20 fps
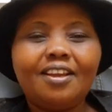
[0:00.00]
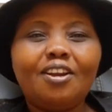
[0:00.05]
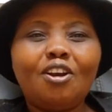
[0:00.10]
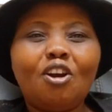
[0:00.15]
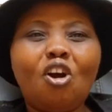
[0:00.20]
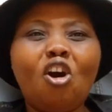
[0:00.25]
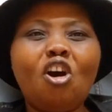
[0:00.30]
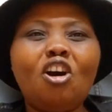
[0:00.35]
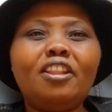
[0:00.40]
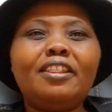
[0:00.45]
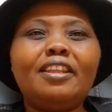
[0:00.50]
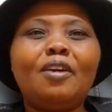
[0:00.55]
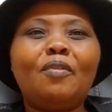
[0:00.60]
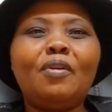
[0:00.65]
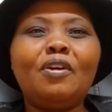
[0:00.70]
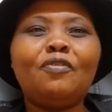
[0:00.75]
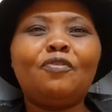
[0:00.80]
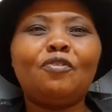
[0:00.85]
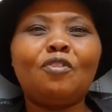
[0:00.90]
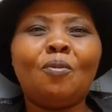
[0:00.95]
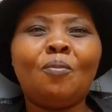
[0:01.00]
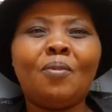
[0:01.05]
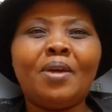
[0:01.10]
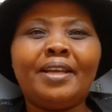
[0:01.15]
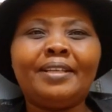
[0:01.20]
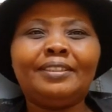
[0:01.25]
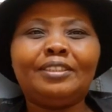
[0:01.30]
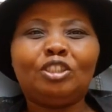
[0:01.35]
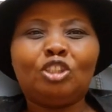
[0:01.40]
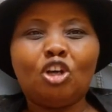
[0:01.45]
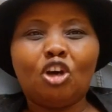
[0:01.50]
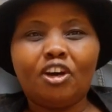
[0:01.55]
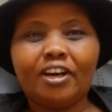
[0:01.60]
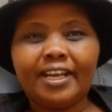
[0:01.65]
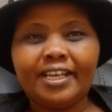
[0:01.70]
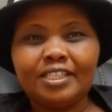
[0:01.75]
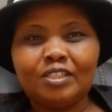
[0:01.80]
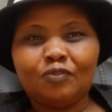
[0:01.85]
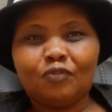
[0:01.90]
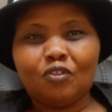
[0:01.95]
all the way from Eldoret,